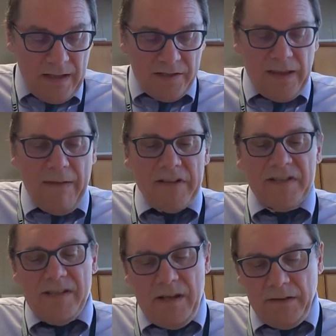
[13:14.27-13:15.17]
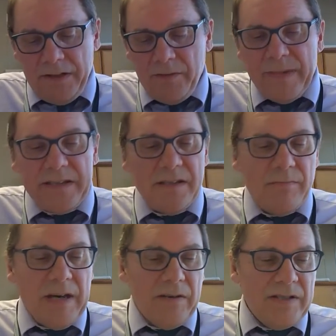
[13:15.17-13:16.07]
So that was a little bit
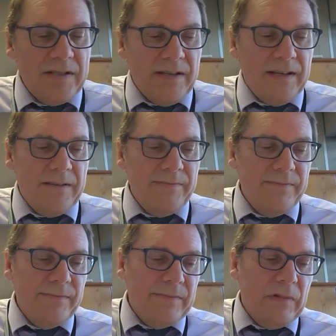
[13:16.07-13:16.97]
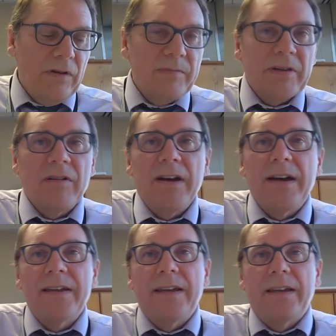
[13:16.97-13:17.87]
about
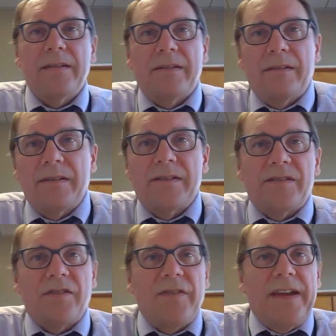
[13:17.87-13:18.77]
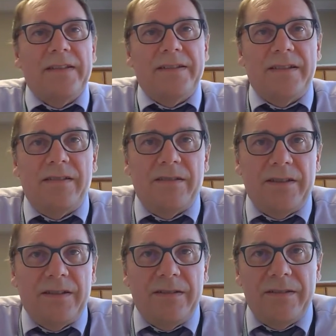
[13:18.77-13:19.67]
Omicron and surveillance in North
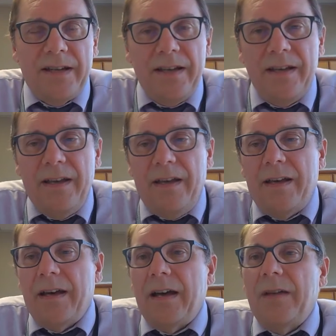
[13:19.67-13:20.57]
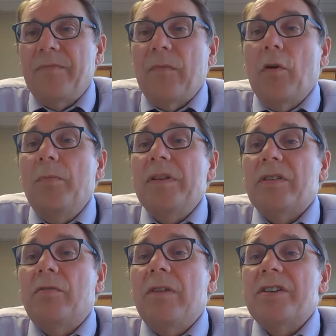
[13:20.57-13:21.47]
Dakota. I'm open
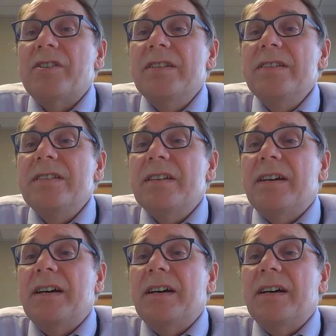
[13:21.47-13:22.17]
to questions,